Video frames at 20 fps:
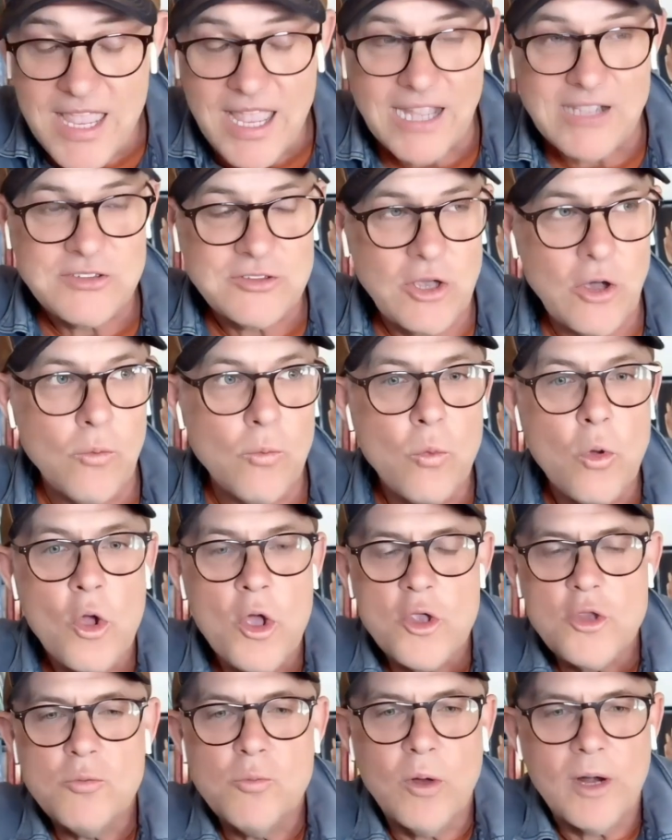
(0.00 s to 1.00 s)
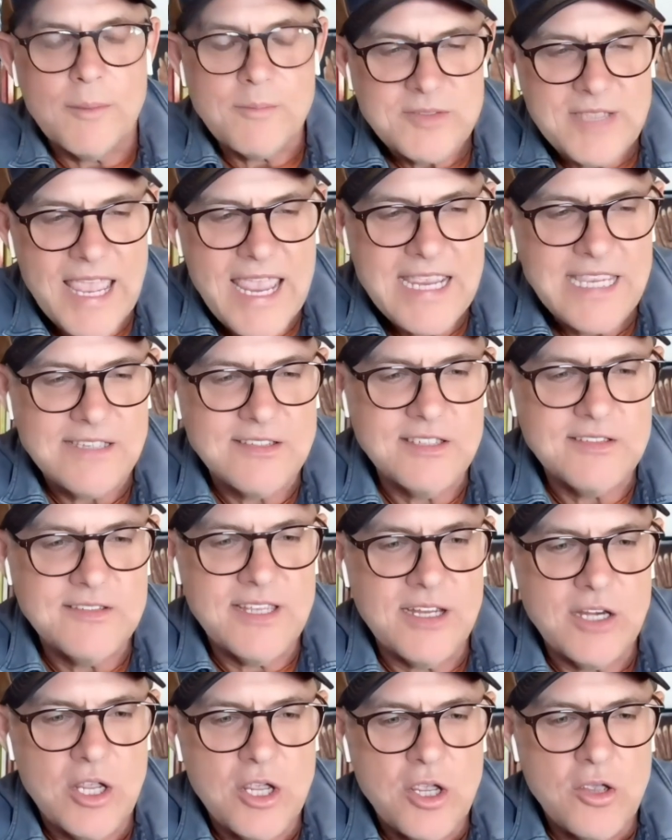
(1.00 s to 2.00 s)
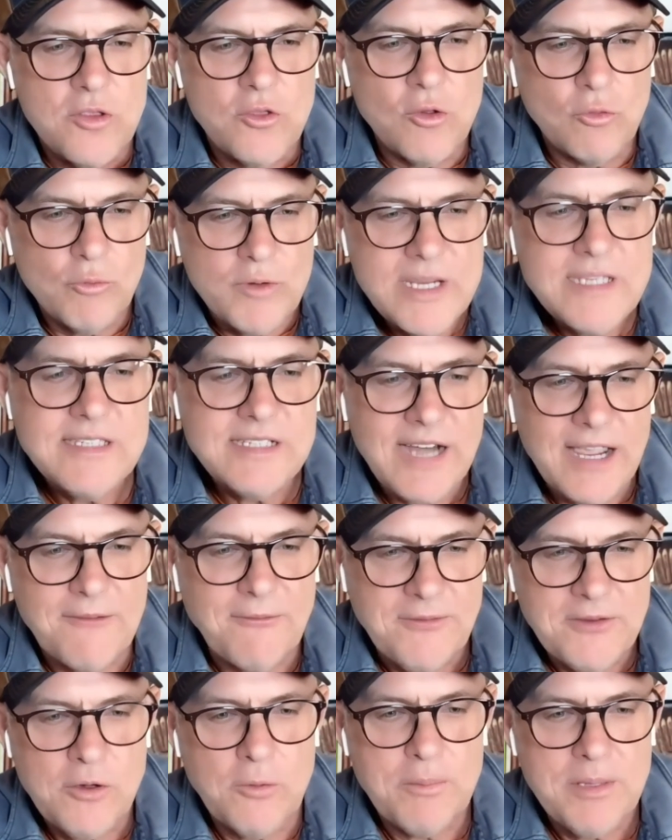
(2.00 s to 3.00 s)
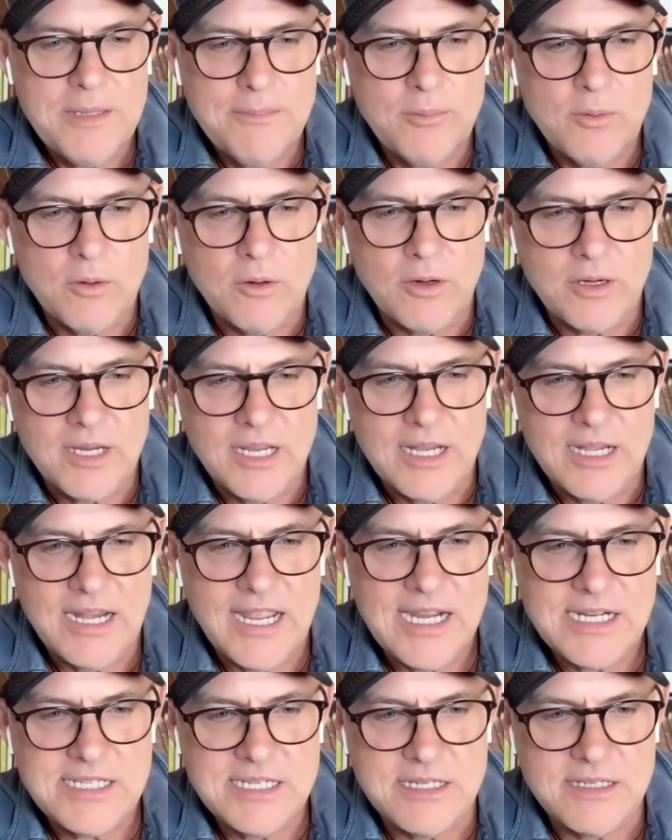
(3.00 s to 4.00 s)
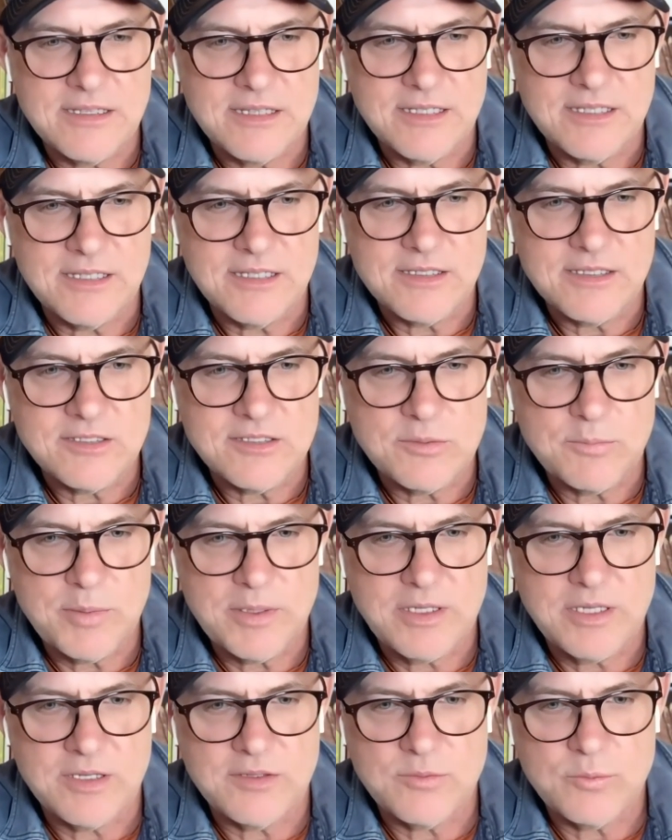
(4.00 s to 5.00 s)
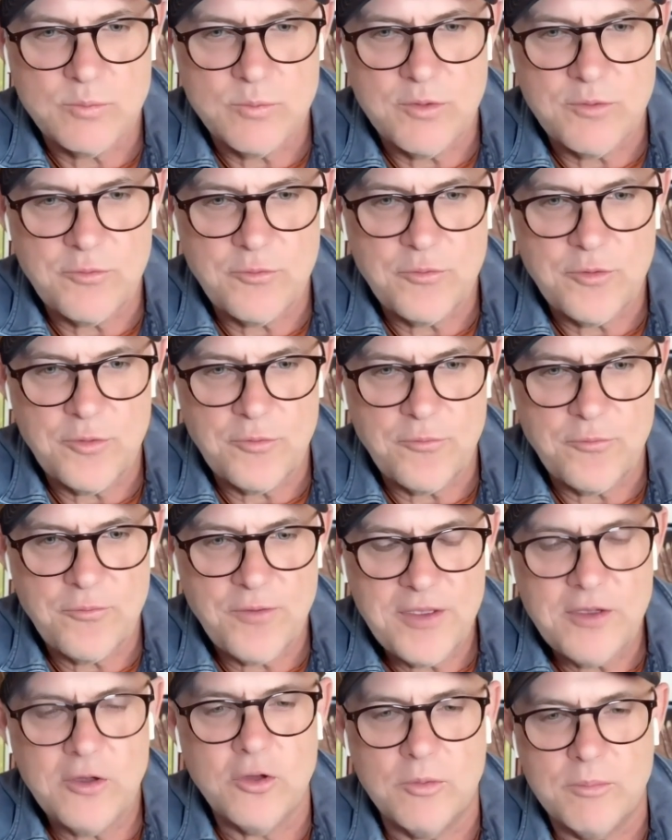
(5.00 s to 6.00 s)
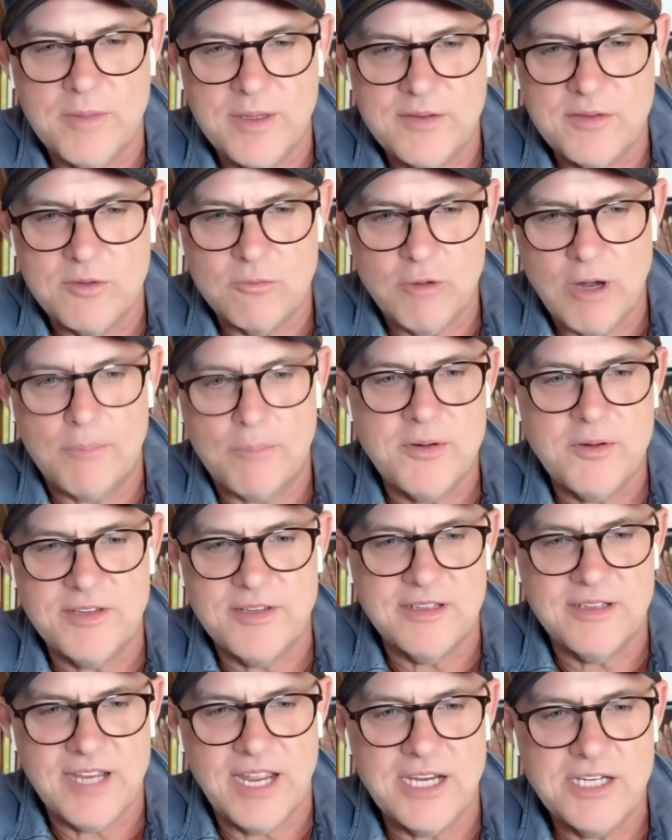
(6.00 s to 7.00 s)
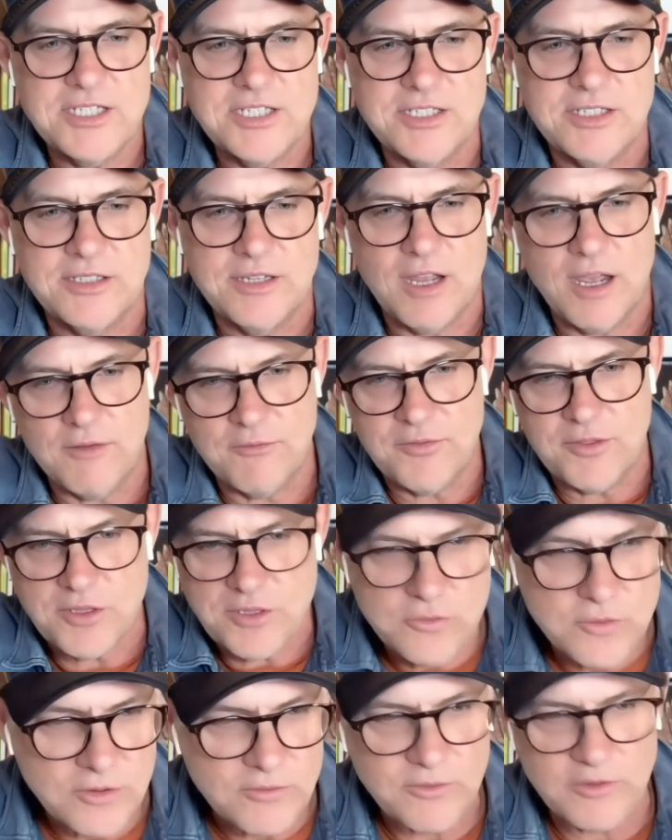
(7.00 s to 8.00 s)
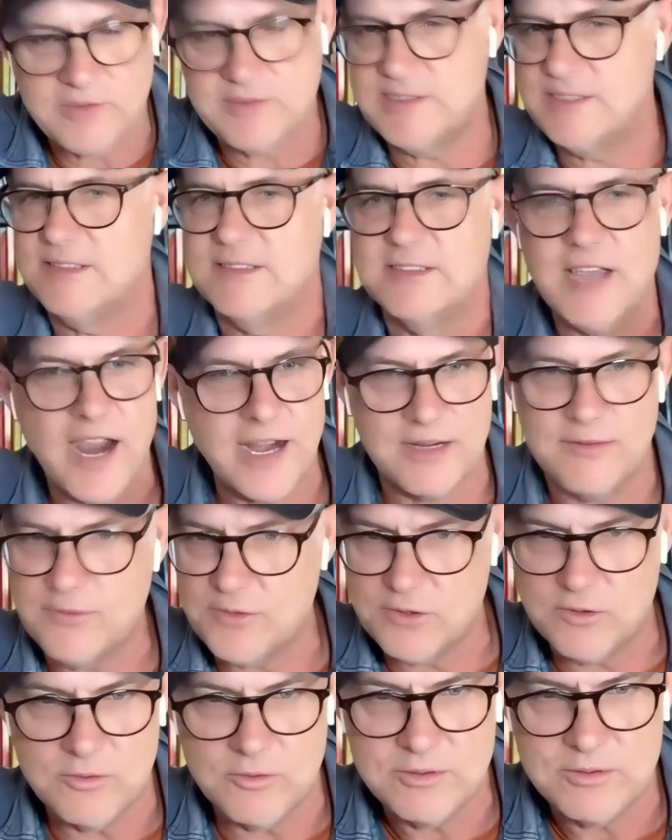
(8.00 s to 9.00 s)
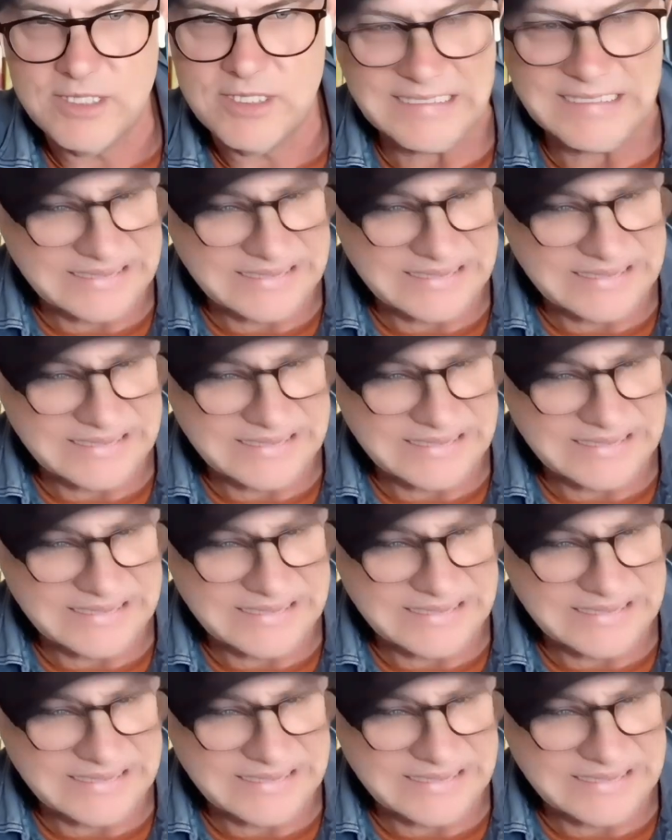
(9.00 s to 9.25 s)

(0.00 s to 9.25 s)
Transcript: Right. And so what I'm saying is that the reason I feel people are connecting to this is because the film is a representation of the universe inside of you,